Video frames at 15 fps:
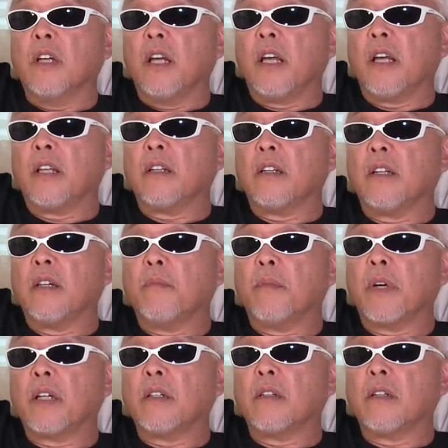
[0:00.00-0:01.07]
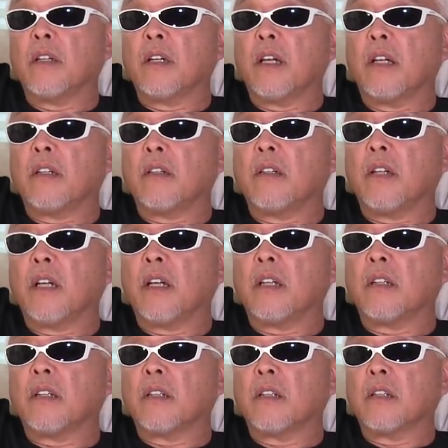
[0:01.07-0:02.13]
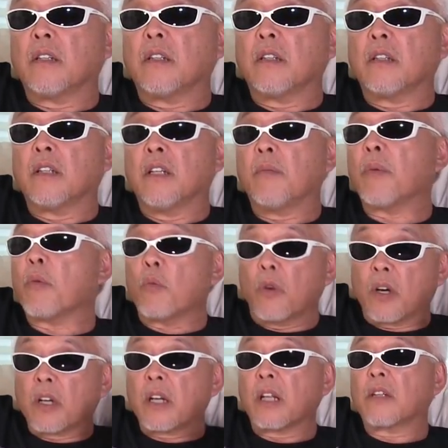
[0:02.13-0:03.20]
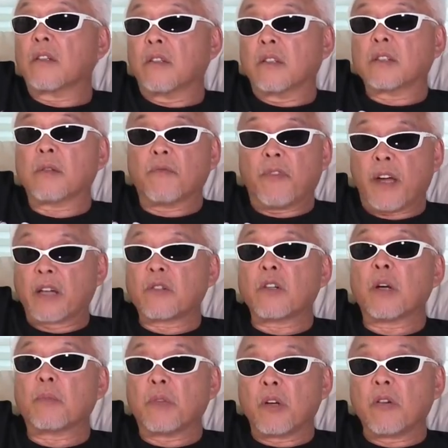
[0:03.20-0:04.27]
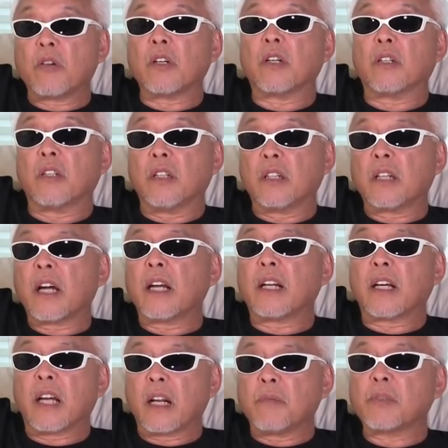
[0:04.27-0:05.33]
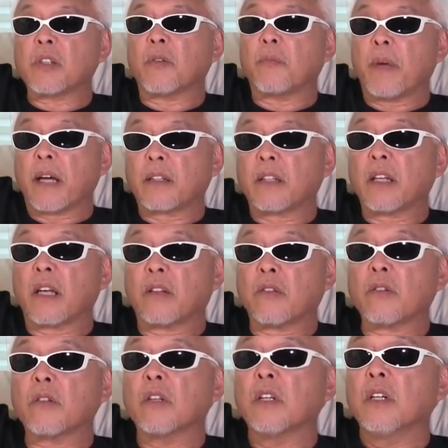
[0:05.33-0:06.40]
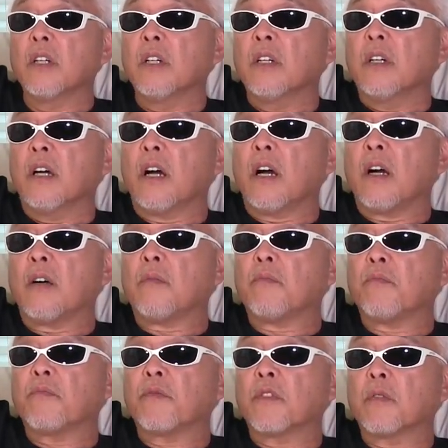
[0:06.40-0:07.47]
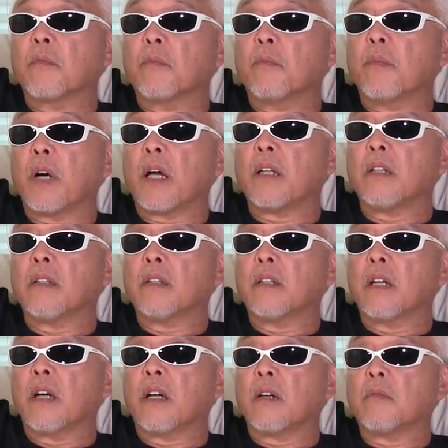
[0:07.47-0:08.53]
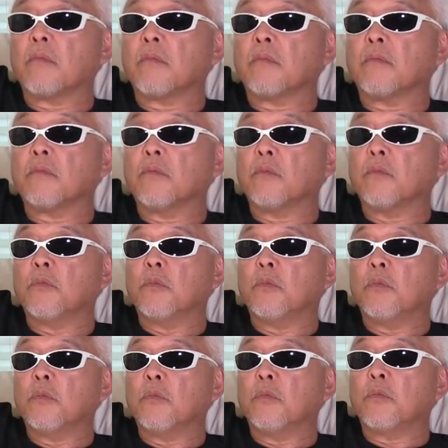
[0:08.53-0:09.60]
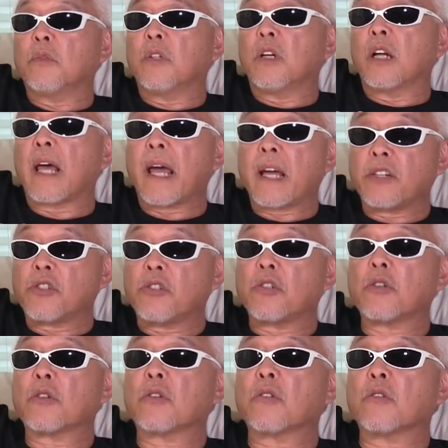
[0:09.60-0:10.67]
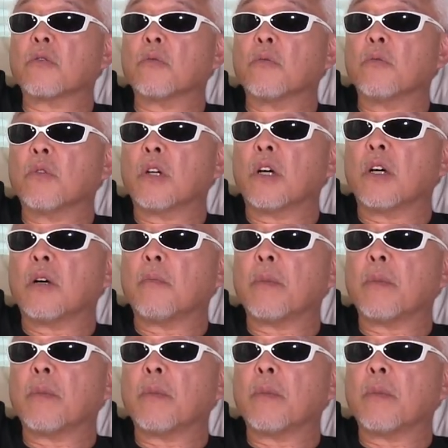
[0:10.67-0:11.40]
And but and and he'd been working at some factory up there, and he, he kind of got himself back together. Um, but um, last year, uh,